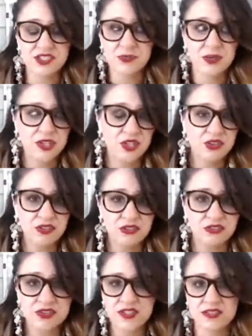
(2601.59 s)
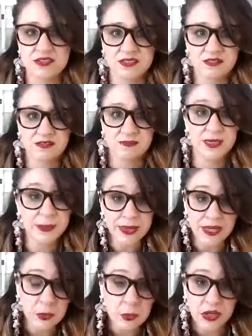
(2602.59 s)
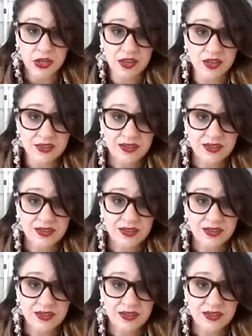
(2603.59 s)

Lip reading: 2-minute noodles, but I made it work.